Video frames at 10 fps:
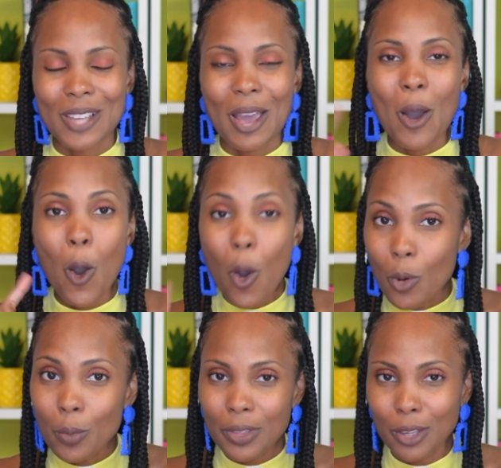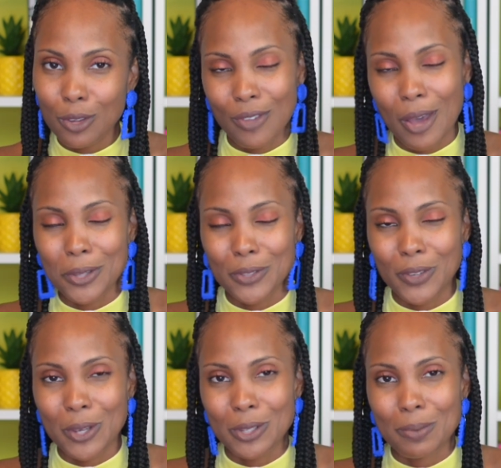I hope that you found this
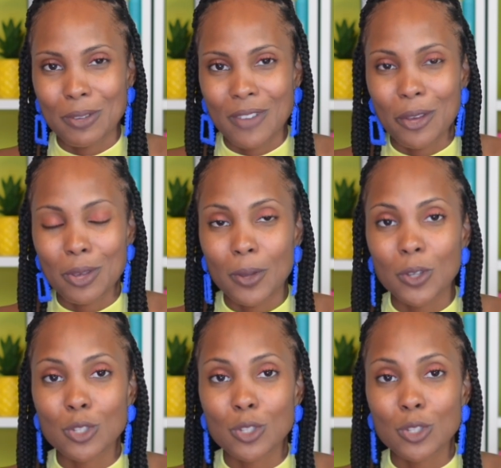video to be valuable.